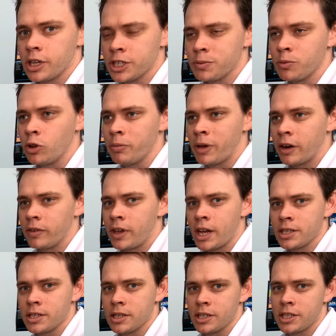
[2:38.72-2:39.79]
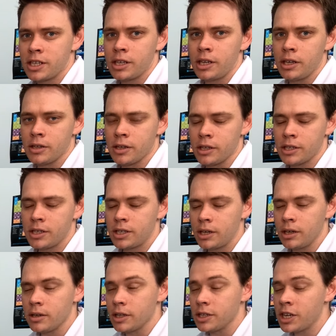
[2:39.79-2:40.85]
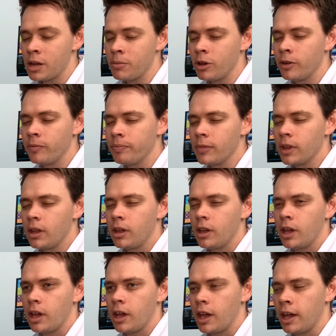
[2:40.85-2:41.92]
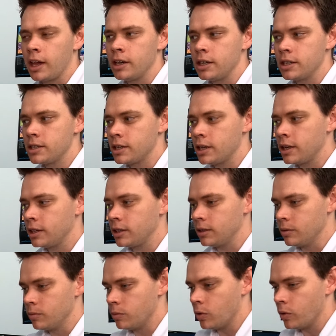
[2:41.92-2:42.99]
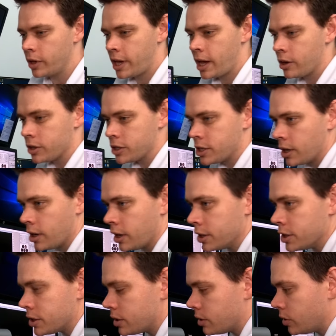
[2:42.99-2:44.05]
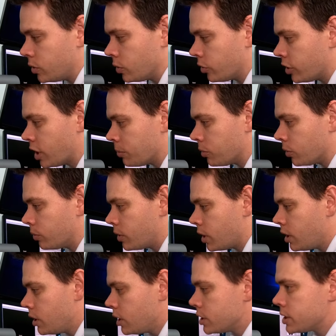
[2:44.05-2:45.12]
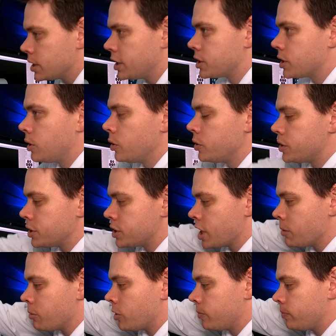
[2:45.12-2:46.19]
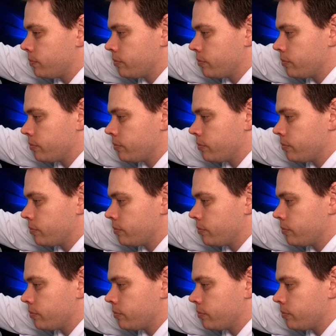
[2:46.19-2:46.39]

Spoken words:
a small amount of gas into the chamber, and it will countercharge your sample. So let's close the chamber